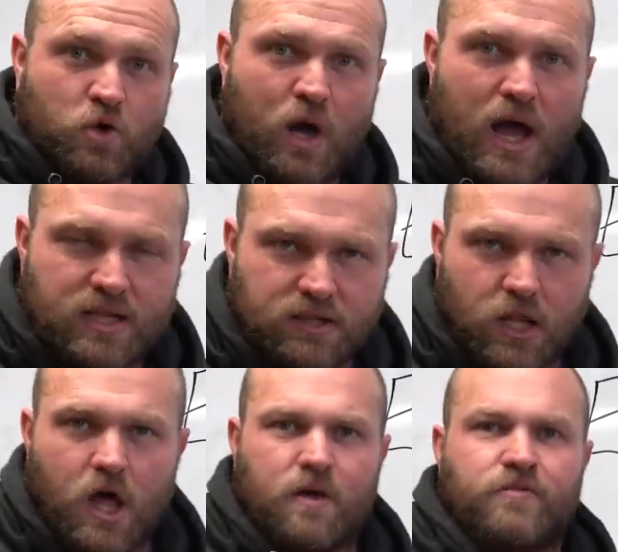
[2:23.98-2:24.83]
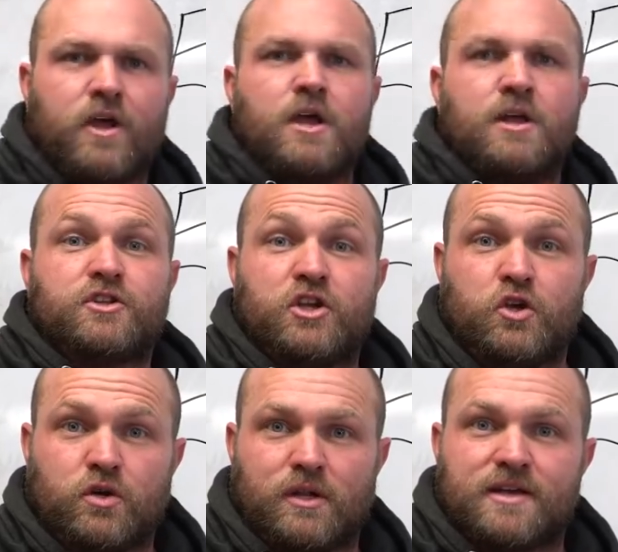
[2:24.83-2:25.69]
So I love to
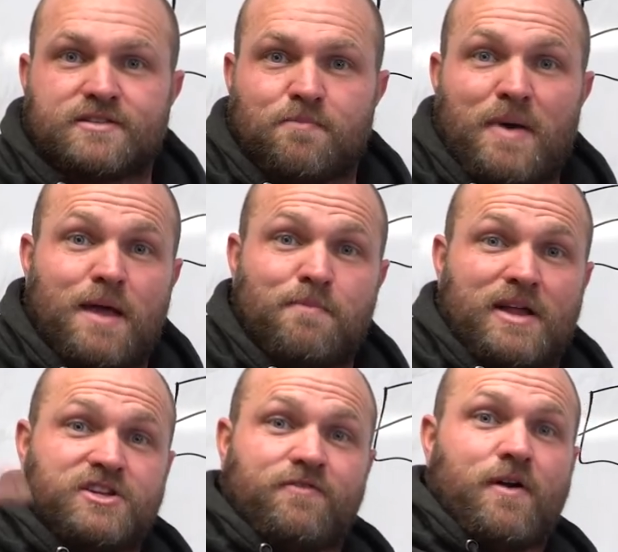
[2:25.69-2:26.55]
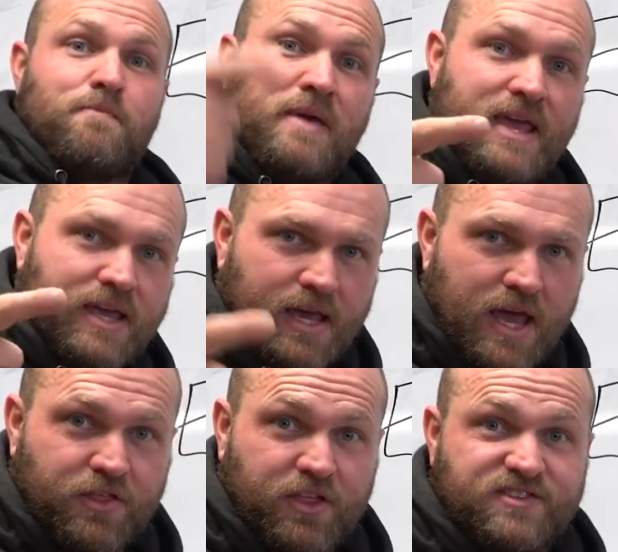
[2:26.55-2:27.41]
utilize the pad bench if I'm peaking
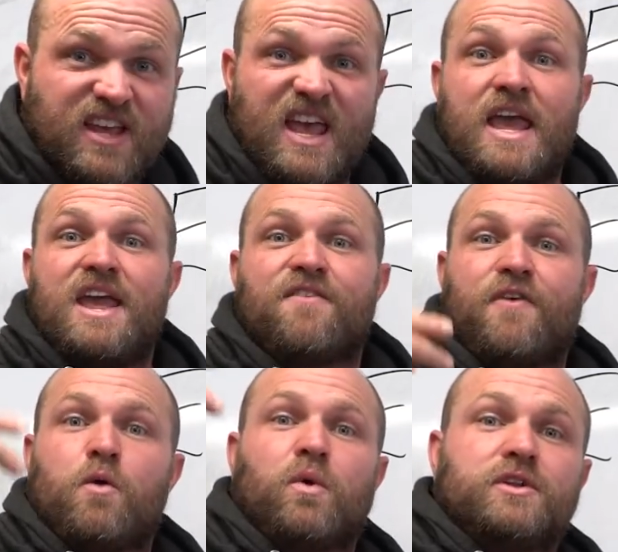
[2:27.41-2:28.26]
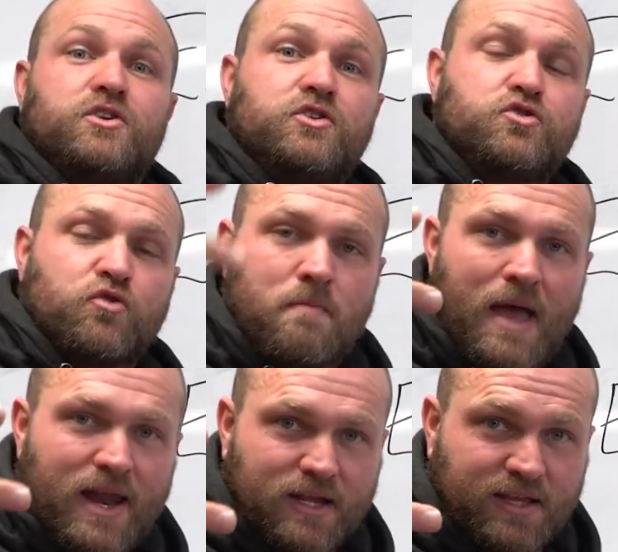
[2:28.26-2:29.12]
athletes, if I want to
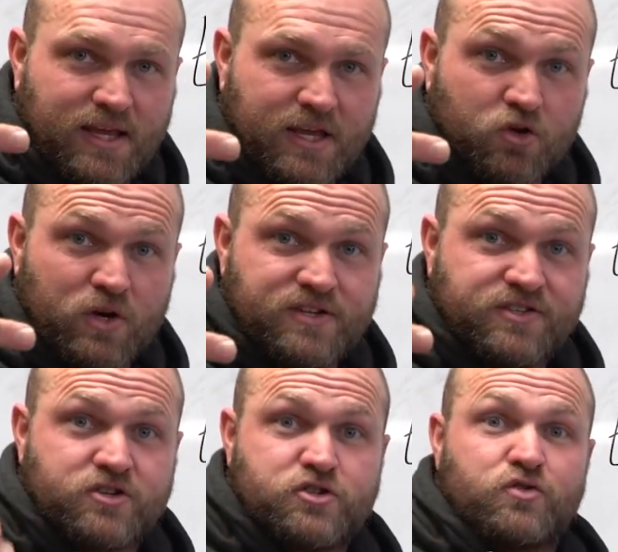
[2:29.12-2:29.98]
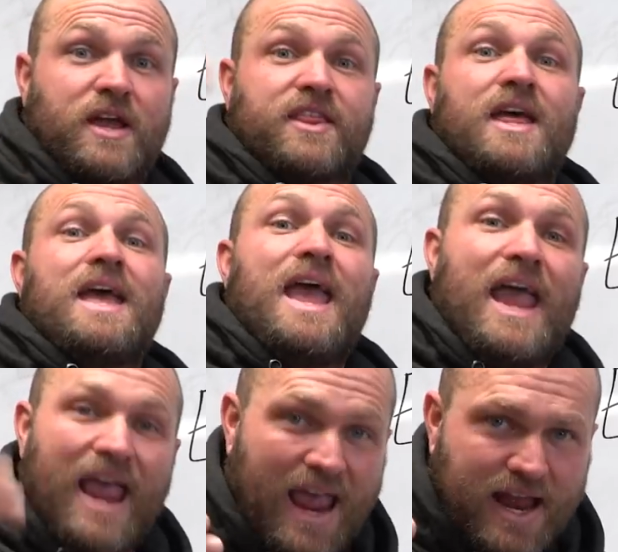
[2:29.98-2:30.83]
dramatically increase their strength
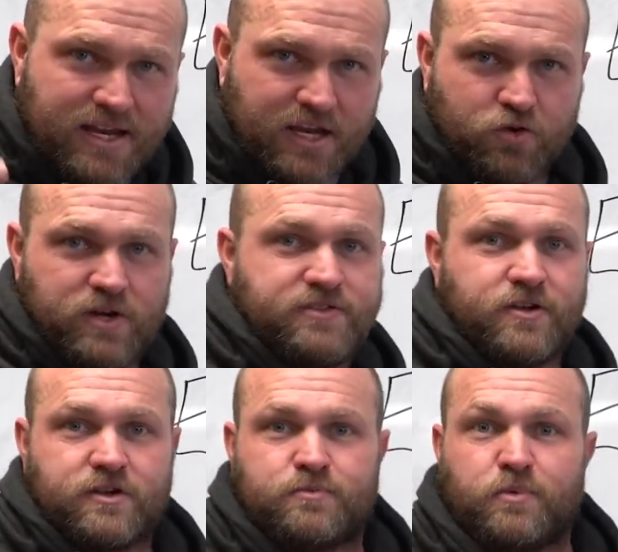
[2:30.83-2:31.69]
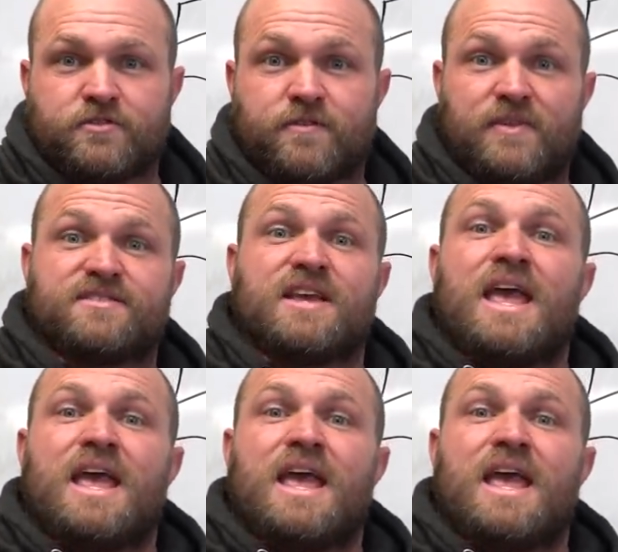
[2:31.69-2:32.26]
and increase their explosiveness,